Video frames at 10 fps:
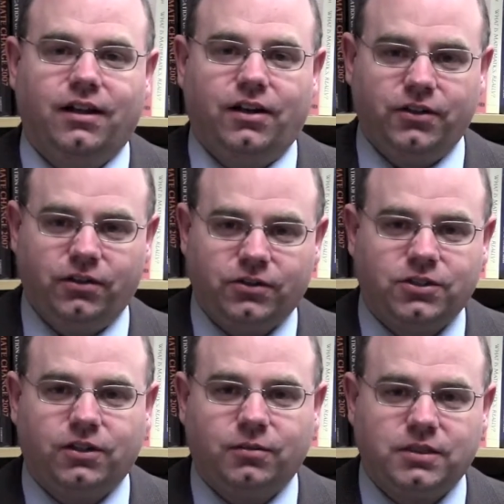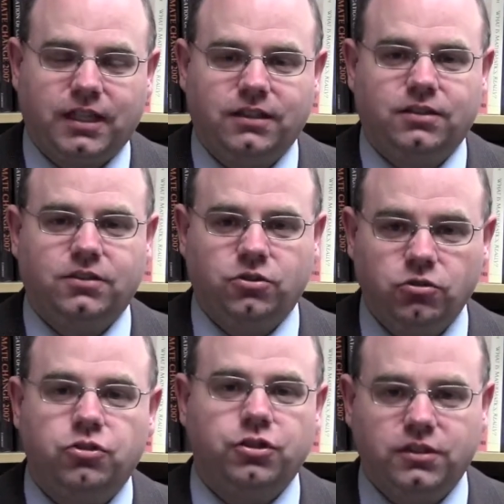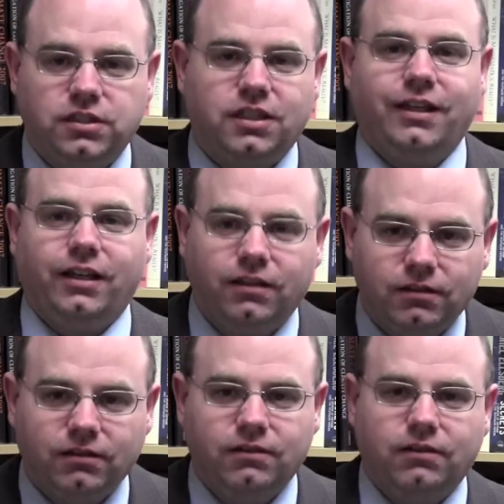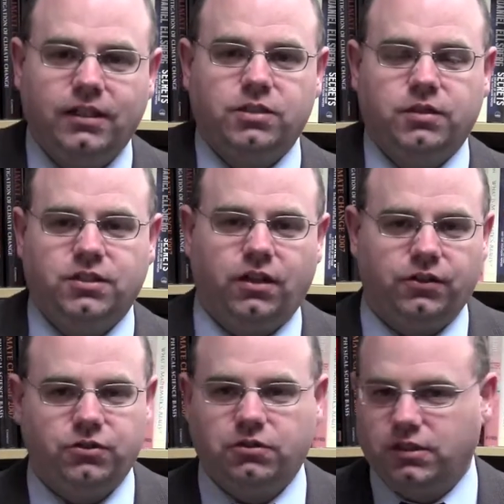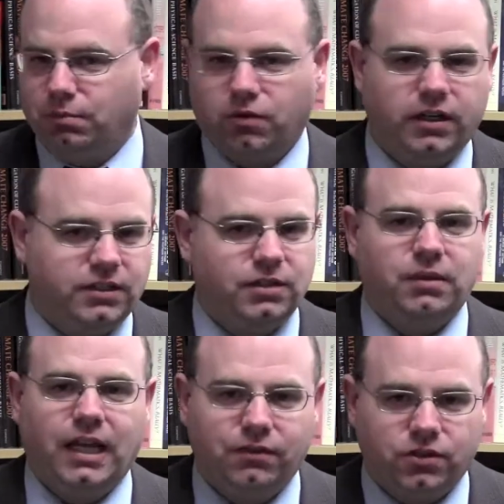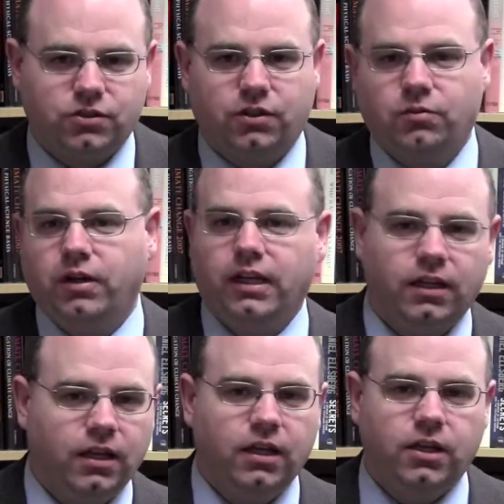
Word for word: under those circumstances you should see these results. You should see prices behave in a certain way.